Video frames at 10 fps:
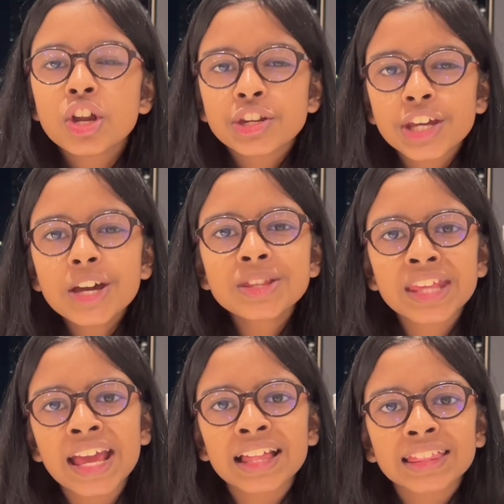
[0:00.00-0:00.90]
do you
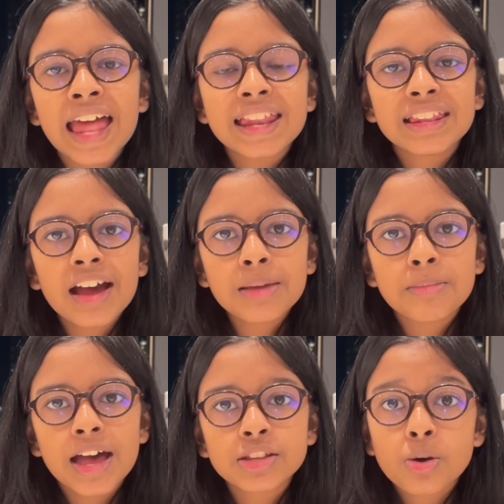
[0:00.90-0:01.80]
think that
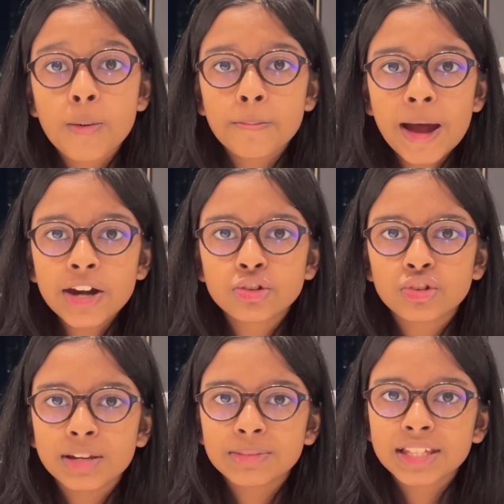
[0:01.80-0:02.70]
nightmares or bad
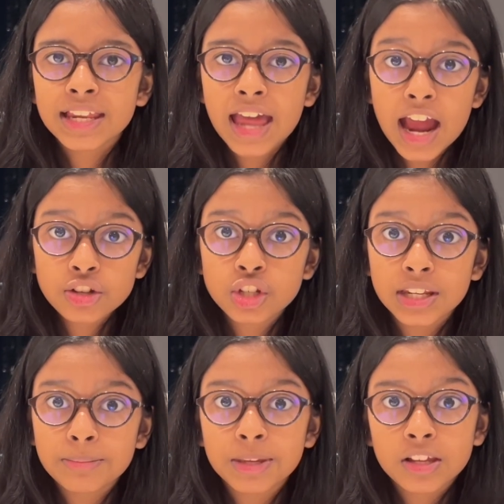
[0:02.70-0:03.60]
dreams can
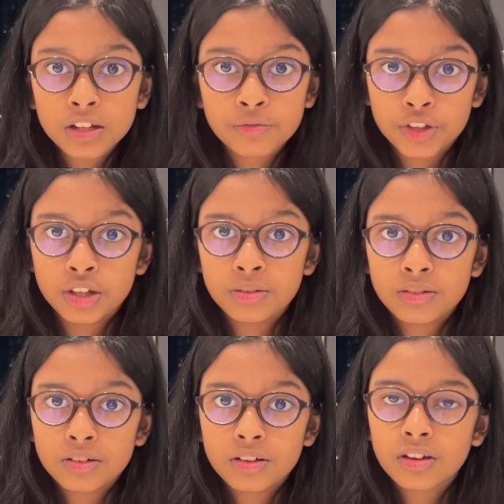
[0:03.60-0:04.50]
actually be good for you?
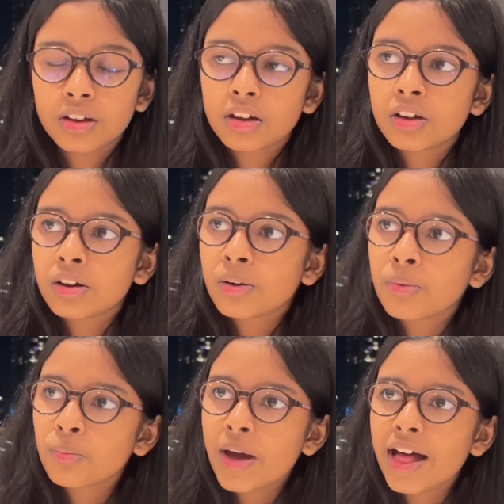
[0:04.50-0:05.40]

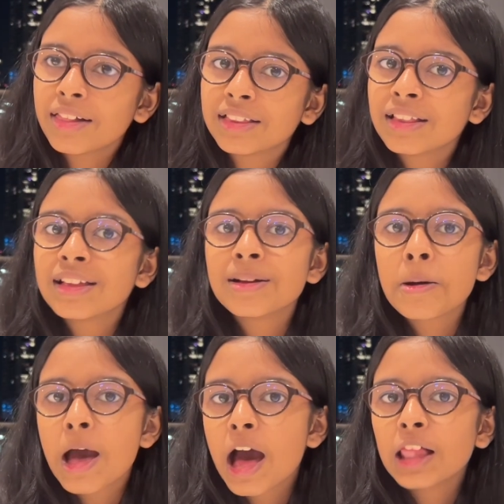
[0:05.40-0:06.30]
Well,
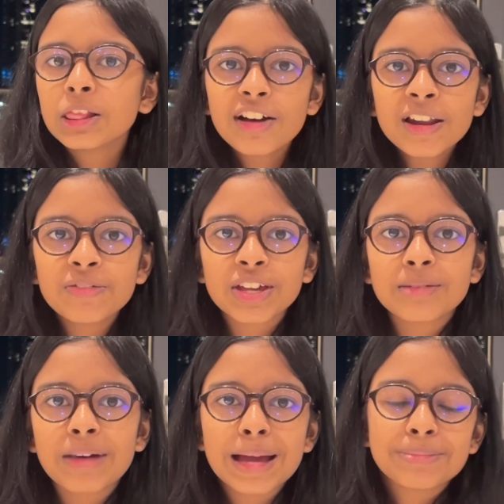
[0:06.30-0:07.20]
a lot of
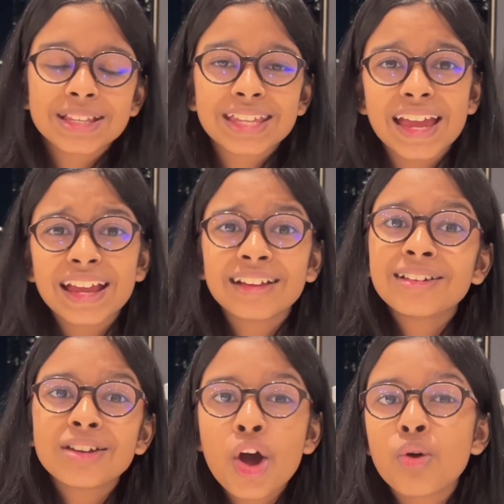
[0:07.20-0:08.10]
you might be
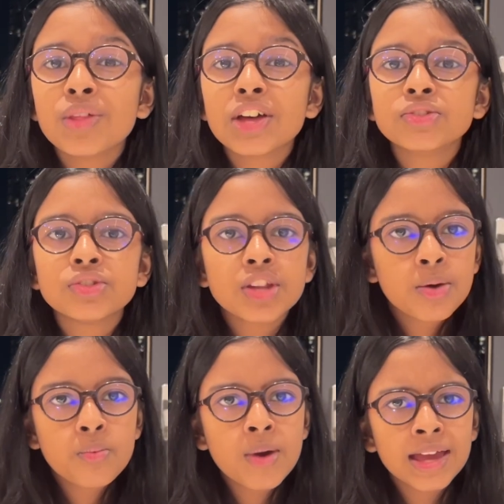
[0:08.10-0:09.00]
saying, no, there's
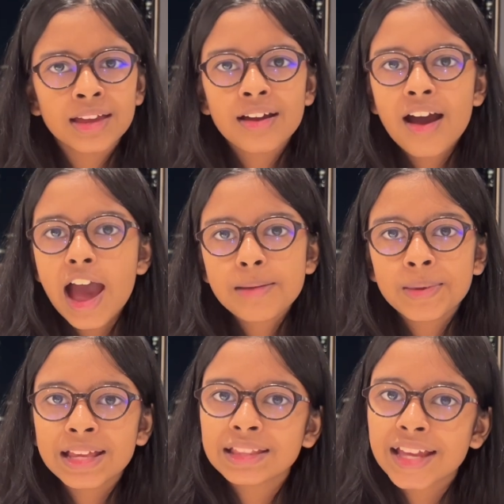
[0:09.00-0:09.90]
no way. I
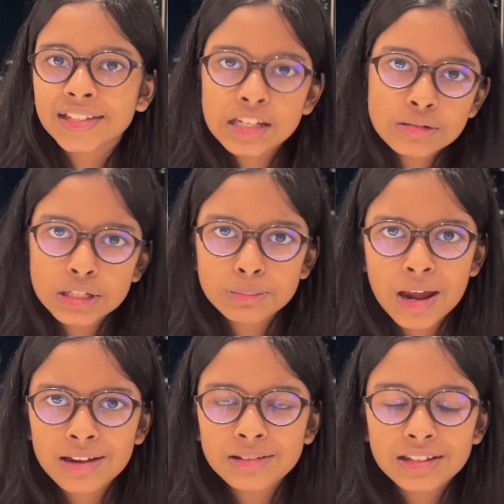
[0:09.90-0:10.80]
mean,
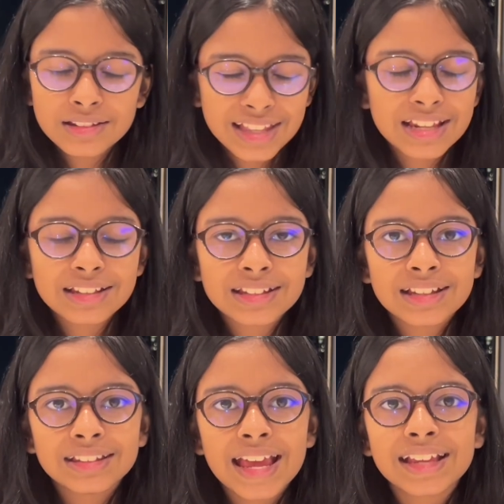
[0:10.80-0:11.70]

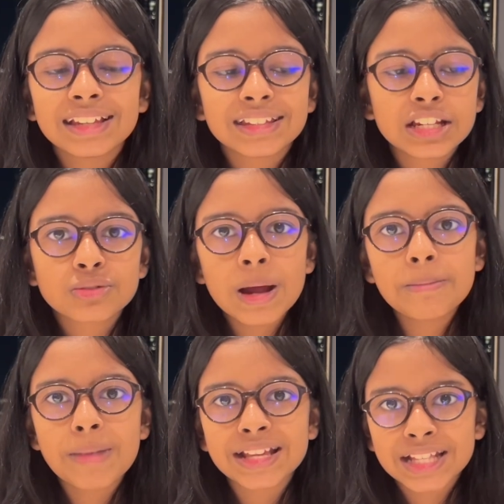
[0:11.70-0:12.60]
they
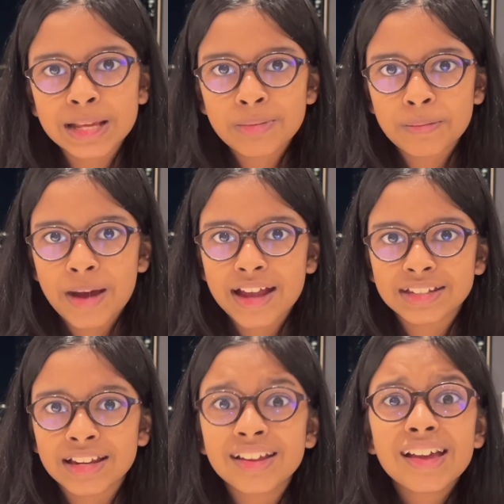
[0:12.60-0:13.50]
disrupt my sleeping
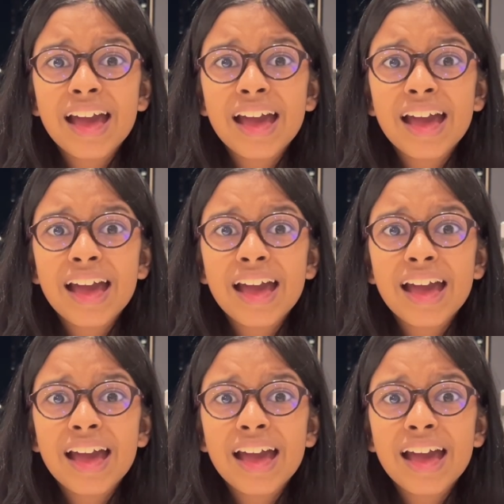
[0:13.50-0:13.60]
pattern,